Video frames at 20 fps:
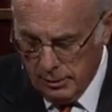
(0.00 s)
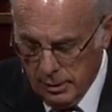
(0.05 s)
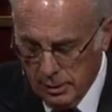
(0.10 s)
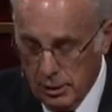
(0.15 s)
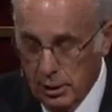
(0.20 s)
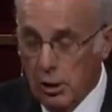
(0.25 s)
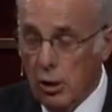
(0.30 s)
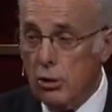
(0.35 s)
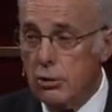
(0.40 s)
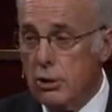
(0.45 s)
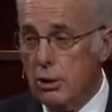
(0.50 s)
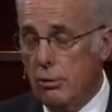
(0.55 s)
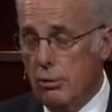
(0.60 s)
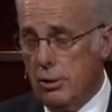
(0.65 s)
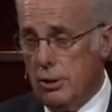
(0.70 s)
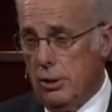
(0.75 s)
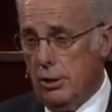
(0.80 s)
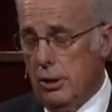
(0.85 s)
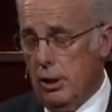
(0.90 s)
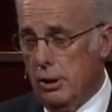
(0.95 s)
Because he knows there
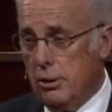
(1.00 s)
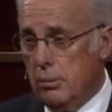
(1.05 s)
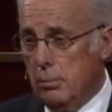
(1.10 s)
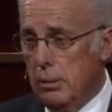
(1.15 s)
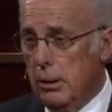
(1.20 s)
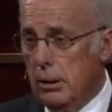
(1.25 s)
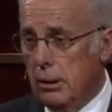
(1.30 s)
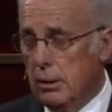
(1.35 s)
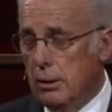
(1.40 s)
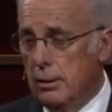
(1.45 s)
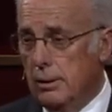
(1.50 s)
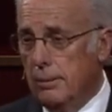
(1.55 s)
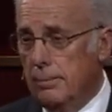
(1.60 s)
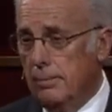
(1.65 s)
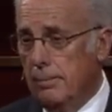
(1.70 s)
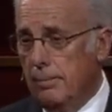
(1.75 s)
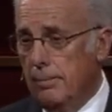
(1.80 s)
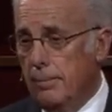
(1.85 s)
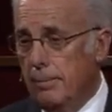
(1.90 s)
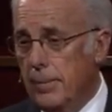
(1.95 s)
is a judgment,
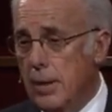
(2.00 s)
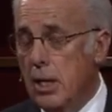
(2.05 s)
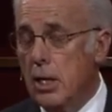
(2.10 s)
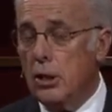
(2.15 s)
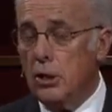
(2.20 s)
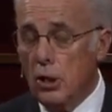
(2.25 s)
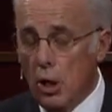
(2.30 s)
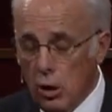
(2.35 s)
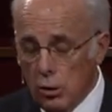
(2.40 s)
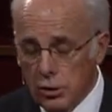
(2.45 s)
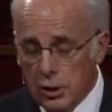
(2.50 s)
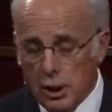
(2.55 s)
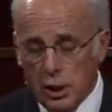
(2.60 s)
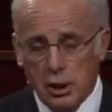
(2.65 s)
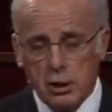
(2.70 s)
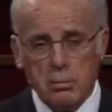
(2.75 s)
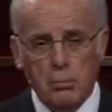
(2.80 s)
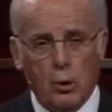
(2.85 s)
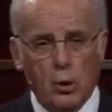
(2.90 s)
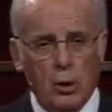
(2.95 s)
he knows
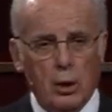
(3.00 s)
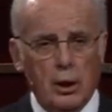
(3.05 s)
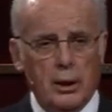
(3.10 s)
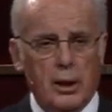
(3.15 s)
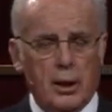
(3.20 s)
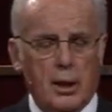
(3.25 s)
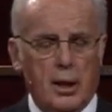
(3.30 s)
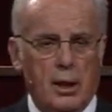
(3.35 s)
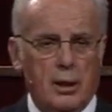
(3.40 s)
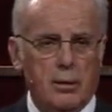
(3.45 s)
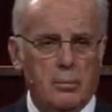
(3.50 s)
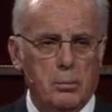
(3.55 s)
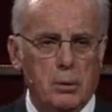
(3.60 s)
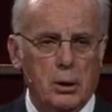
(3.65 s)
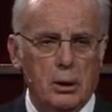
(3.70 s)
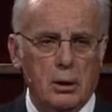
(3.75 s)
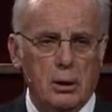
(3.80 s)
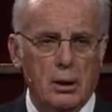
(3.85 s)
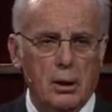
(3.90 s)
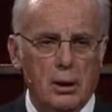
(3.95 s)
he is morally
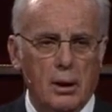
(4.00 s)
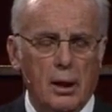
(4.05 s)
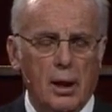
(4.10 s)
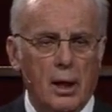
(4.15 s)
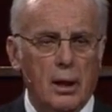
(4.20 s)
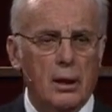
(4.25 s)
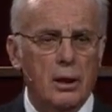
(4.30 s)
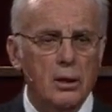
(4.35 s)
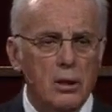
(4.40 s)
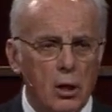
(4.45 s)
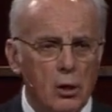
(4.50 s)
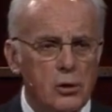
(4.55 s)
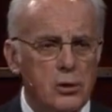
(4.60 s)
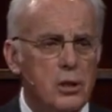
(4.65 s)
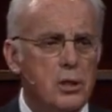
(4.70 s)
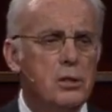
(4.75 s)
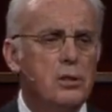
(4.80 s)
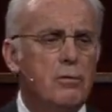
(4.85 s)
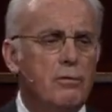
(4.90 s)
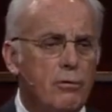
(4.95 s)
accountable, and he
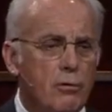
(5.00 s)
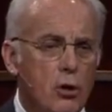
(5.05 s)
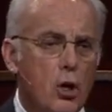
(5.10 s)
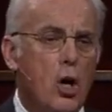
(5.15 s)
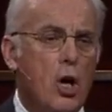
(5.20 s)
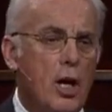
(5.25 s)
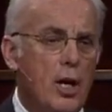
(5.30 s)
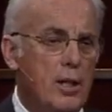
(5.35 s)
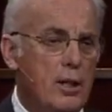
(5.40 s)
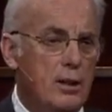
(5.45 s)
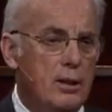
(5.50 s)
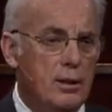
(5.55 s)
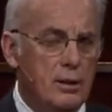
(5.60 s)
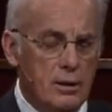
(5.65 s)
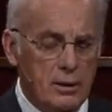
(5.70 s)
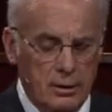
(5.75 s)
knows he's a fraud,